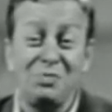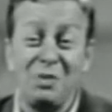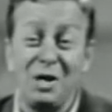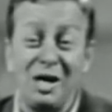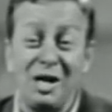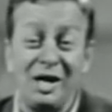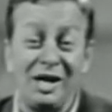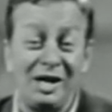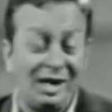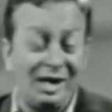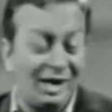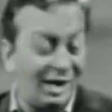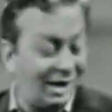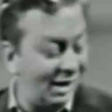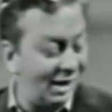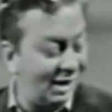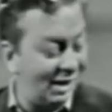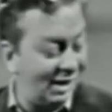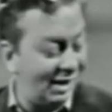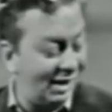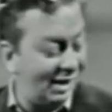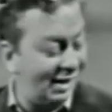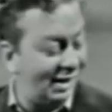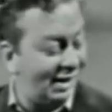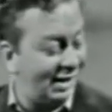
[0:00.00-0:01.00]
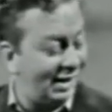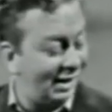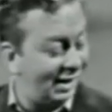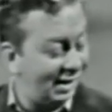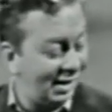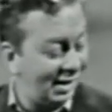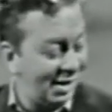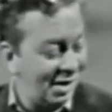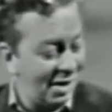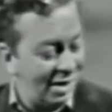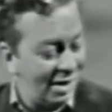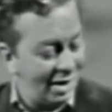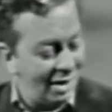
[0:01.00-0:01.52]
minute
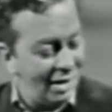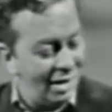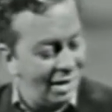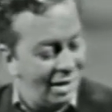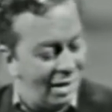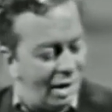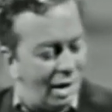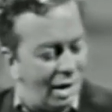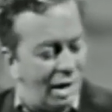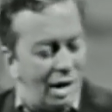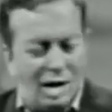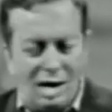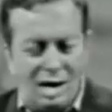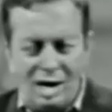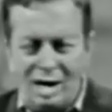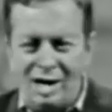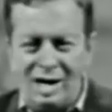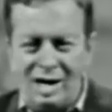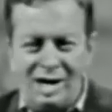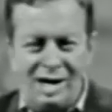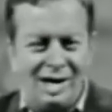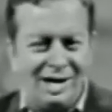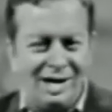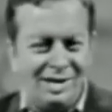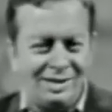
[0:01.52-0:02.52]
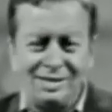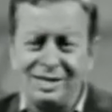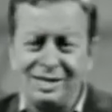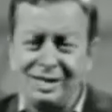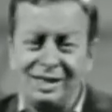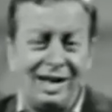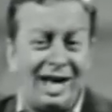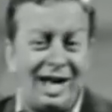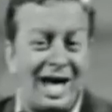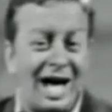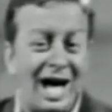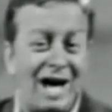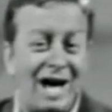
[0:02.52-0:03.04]

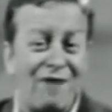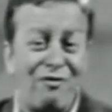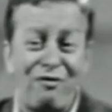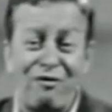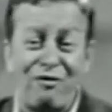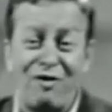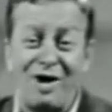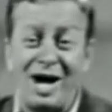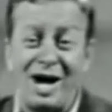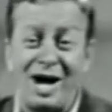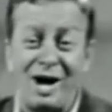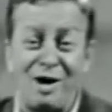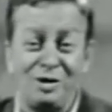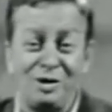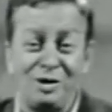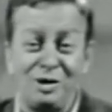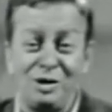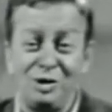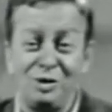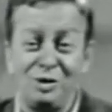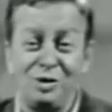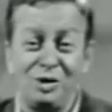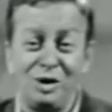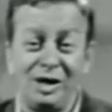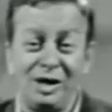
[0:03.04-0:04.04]
until I found you.